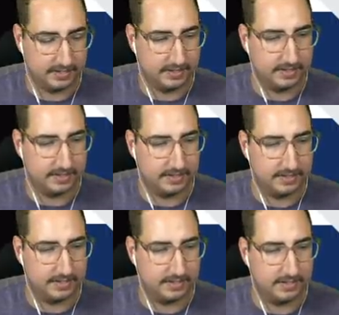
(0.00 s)

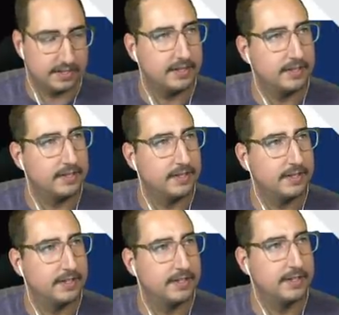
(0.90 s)

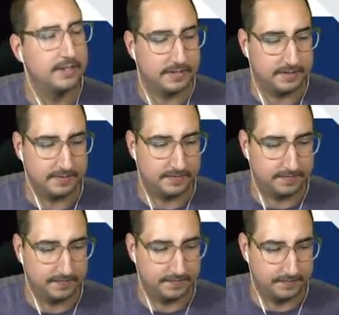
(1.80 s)

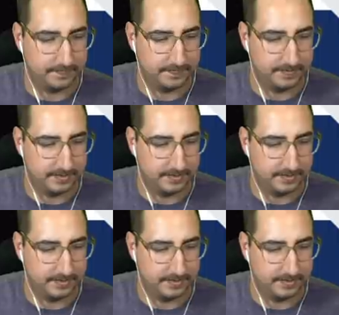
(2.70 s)
No words are spoken by the person on screen.